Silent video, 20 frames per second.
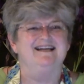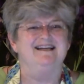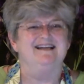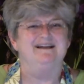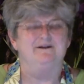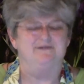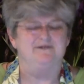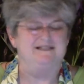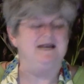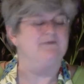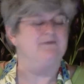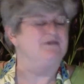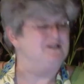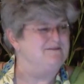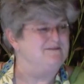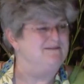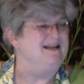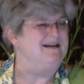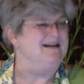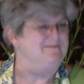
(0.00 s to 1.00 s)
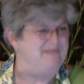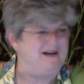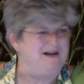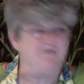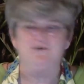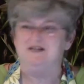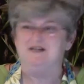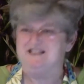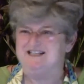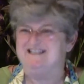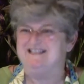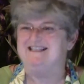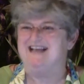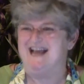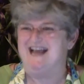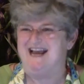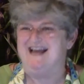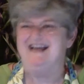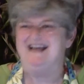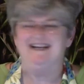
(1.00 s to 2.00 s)
or say what you mean and mean what you
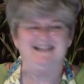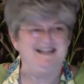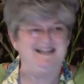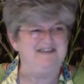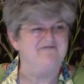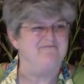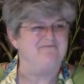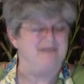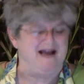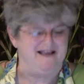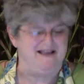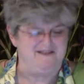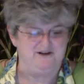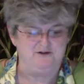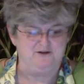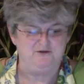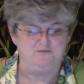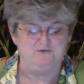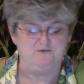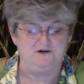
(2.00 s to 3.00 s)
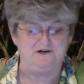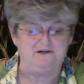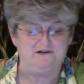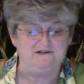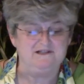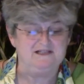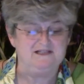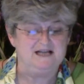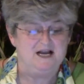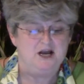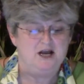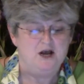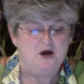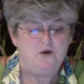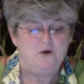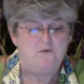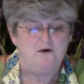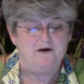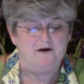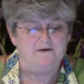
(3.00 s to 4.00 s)
say, and live by those words.
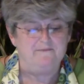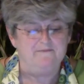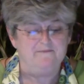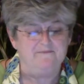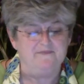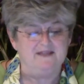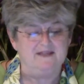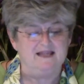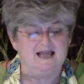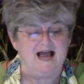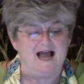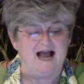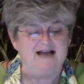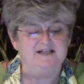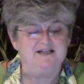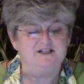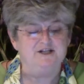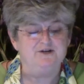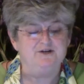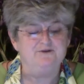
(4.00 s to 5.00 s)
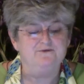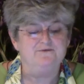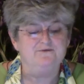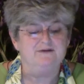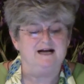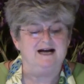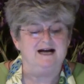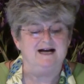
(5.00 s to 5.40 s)
Well, I do